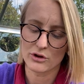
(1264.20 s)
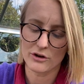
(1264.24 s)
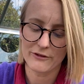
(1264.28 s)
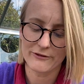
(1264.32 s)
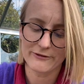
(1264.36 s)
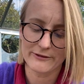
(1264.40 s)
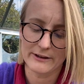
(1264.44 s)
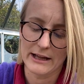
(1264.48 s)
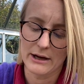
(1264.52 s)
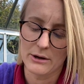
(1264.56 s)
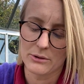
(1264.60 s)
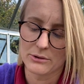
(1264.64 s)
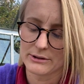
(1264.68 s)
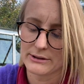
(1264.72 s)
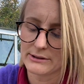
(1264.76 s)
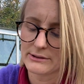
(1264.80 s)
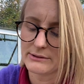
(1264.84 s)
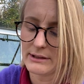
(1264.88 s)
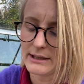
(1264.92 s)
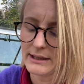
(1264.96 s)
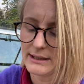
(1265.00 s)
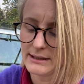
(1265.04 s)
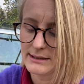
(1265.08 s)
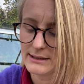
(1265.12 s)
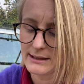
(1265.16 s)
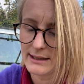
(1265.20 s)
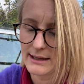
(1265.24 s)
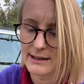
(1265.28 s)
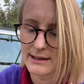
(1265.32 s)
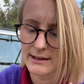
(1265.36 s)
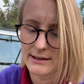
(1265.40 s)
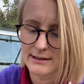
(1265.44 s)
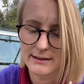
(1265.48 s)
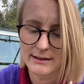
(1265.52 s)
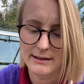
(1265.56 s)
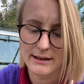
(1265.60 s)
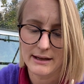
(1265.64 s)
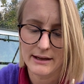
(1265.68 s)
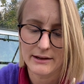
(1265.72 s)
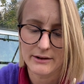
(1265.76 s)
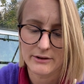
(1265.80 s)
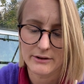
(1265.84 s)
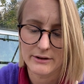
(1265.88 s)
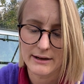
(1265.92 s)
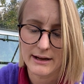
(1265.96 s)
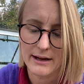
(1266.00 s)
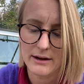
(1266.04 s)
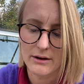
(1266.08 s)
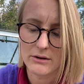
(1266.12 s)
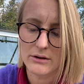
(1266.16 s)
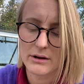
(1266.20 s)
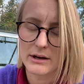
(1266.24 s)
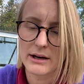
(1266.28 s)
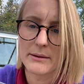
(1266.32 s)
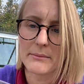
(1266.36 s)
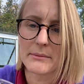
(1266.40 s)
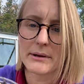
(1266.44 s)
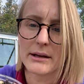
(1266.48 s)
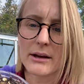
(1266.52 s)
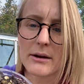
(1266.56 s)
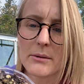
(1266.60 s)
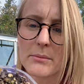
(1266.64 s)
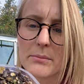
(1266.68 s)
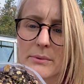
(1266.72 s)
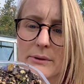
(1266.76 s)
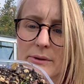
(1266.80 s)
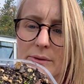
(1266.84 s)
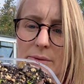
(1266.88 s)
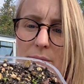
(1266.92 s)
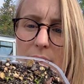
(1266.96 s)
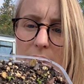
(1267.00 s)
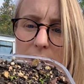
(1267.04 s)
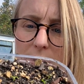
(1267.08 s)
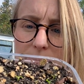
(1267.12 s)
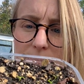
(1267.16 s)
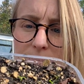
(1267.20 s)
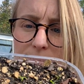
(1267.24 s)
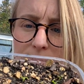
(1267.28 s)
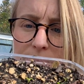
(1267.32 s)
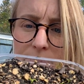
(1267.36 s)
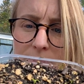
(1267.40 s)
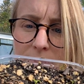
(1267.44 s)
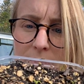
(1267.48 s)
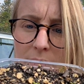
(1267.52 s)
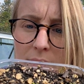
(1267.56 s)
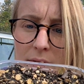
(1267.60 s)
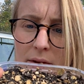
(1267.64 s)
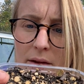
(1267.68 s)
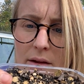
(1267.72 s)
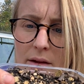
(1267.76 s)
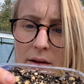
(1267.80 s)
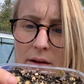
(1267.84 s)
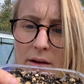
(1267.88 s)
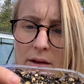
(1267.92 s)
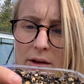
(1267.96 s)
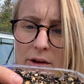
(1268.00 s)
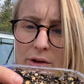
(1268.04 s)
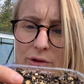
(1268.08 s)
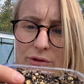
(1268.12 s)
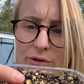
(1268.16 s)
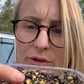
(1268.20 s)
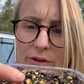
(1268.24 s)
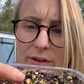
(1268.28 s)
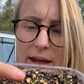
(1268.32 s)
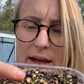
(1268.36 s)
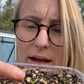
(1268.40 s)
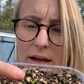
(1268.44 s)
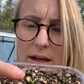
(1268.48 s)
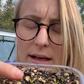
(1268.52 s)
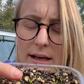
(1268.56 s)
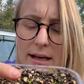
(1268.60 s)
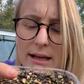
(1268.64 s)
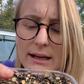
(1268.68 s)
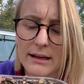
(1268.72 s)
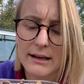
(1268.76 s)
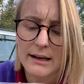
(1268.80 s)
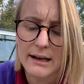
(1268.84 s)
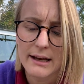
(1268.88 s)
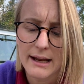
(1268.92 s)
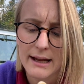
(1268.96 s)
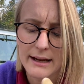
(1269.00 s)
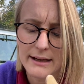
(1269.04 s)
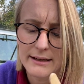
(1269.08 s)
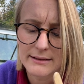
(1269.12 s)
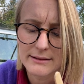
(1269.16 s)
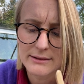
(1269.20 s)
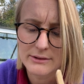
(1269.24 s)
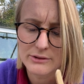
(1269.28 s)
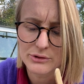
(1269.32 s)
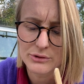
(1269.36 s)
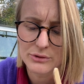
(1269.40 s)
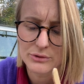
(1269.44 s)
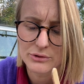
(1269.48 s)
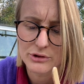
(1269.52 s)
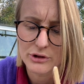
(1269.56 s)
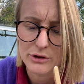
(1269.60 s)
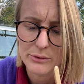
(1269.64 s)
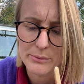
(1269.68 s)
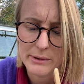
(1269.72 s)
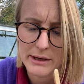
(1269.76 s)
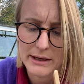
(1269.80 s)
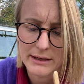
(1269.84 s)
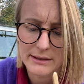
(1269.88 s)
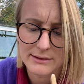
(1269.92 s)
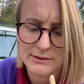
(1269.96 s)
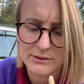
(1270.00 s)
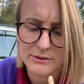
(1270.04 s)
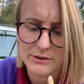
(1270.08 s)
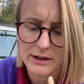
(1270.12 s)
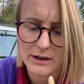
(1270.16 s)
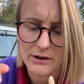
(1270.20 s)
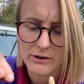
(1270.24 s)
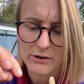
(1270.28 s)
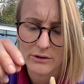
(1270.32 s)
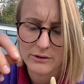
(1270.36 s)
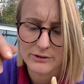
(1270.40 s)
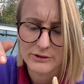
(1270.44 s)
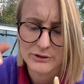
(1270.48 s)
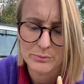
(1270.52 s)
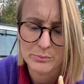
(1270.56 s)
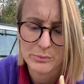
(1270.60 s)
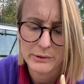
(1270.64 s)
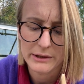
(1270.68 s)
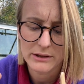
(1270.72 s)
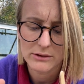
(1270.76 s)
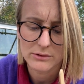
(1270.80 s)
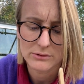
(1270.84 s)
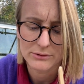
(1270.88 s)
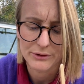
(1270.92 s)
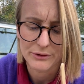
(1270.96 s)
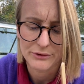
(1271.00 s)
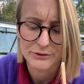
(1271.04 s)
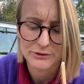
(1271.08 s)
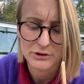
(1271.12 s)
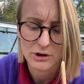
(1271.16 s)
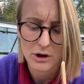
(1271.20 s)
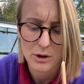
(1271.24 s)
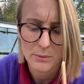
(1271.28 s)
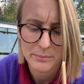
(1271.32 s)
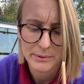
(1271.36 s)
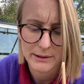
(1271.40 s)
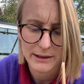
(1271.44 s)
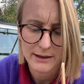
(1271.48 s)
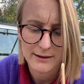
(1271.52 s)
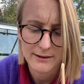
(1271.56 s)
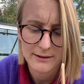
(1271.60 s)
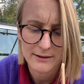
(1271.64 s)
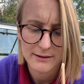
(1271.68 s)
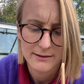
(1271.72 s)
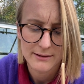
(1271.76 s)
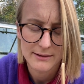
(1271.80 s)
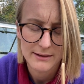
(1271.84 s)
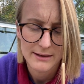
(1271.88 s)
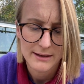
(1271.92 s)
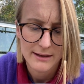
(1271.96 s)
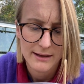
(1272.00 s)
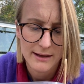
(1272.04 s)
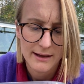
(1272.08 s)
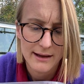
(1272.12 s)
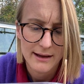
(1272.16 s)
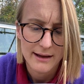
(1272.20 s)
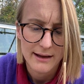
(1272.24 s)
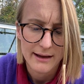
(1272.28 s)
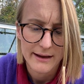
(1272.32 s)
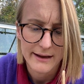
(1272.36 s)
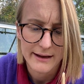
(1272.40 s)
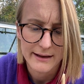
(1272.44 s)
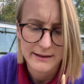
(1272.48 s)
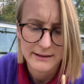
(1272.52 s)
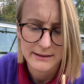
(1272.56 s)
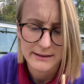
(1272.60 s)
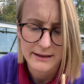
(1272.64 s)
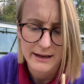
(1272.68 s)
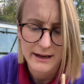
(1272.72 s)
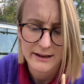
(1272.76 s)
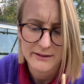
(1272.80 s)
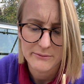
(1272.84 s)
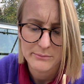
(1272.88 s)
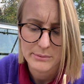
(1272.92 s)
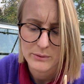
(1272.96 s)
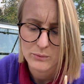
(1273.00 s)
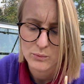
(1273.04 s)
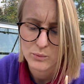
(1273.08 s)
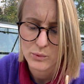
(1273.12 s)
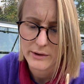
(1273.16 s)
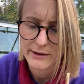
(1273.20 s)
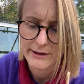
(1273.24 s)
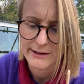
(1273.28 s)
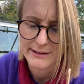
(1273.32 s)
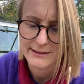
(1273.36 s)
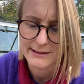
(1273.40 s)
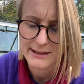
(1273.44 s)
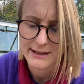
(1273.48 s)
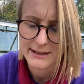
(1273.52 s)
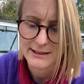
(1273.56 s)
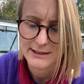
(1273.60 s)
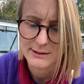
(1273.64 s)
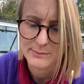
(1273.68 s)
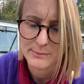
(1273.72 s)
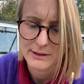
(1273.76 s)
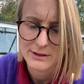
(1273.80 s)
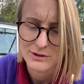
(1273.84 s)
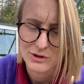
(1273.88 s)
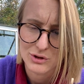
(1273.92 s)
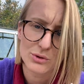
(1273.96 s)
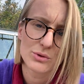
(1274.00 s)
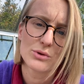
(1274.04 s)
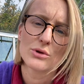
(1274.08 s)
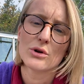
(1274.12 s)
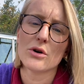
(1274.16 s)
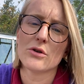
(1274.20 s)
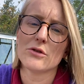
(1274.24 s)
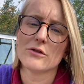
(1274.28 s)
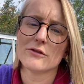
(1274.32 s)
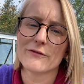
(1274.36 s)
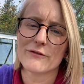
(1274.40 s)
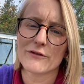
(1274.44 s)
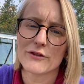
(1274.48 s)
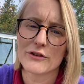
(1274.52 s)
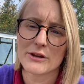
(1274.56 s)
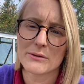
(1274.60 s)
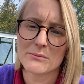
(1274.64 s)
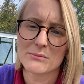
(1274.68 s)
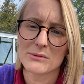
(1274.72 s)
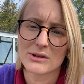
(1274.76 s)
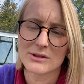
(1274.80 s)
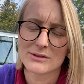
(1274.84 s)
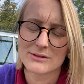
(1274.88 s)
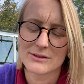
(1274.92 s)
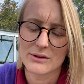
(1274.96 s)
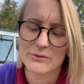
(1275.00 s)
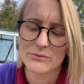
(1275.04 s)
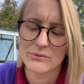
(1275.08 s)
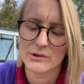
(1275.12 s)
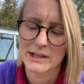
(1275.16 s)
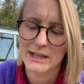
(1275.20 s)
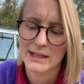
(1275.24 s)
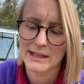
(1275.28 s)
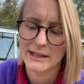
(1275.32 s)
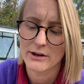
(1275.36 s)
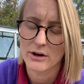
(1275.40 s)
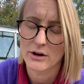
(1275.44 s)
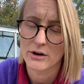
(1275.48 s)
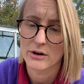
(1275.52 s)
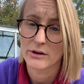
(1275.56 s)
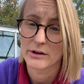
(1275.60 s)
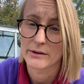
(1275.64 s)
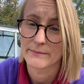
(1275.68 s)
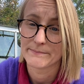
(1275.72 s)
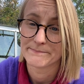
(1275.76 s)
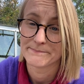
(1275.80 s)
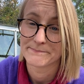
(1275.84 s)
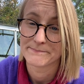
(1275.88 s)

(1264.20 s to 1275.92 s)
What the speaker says: flowers, right, and they are now coming up as well. So they need light to germinate, so they're all sprinkled on top here. And I've been worried that it's been too cold for them, because they really are,